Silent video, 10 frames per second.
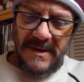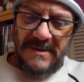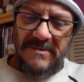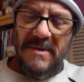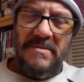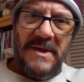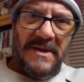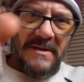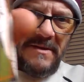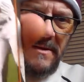
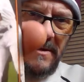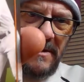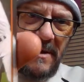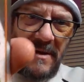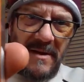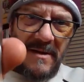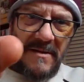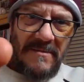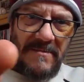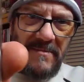Ripken. I
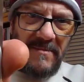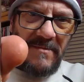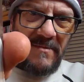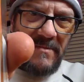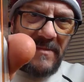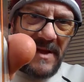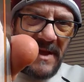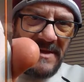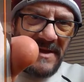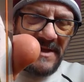
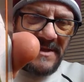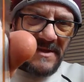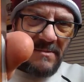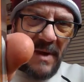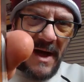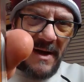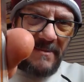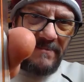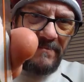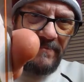guess that's his
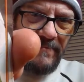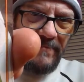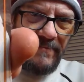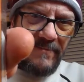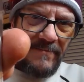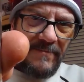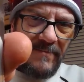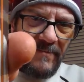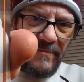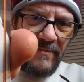mom.
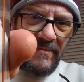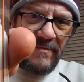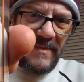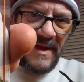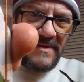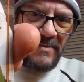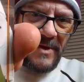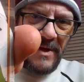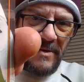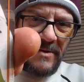That's
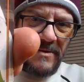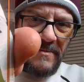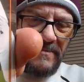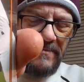pretty cool.